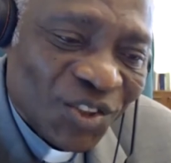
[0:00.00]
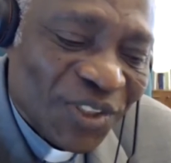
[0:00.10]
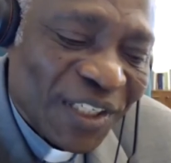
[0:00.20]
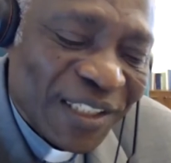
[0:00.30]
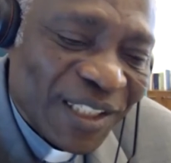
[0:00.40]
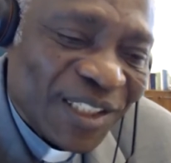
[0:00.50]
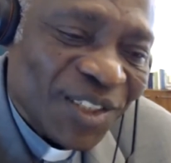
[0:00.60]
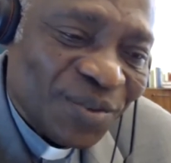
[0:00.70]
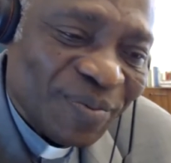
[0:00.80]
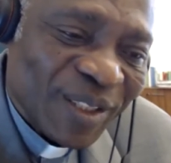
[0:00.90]
that the thing
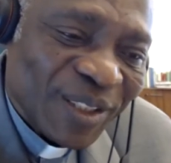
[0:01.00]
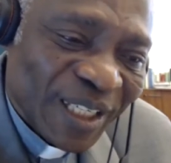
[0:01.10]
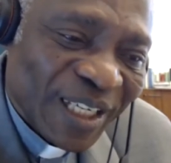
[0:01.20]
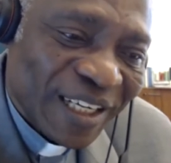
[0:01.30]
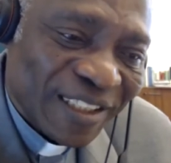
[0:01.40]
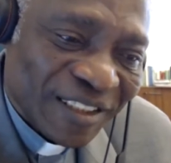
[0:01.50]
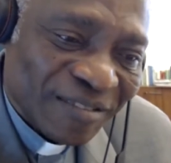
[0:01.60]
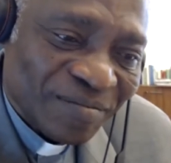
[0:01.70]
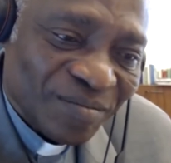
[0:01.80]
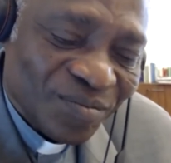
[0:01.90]
remains a garden.
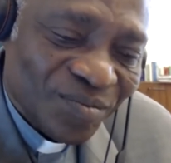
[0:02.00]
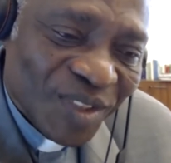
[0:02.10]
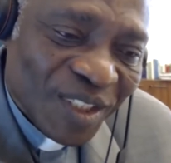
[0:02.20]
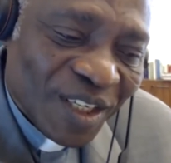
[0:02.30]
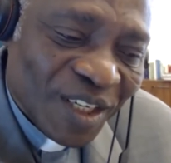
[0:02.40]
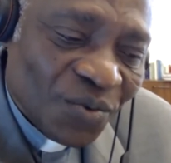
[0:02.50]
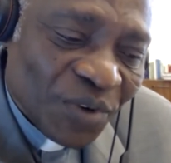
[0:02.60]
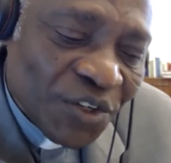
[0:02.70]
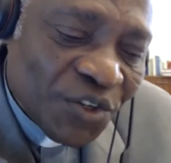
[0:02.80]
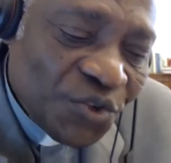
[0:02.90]

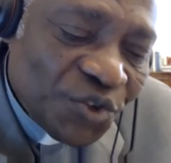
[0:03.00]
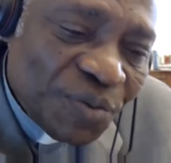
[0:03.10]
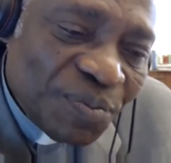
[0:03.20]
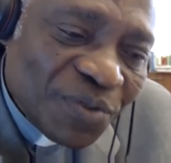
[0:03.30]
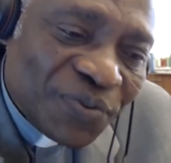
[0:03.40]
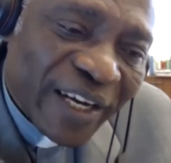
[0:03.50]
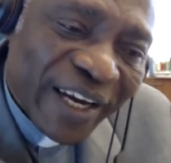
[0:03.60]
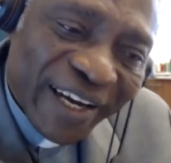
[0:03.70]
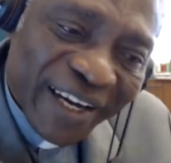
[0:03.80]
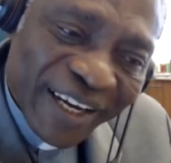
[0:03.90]
When you remove
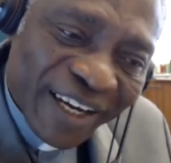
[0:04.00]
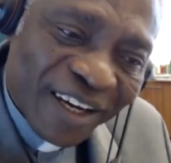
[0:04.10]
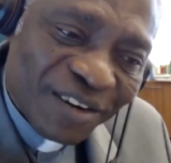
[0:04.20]
care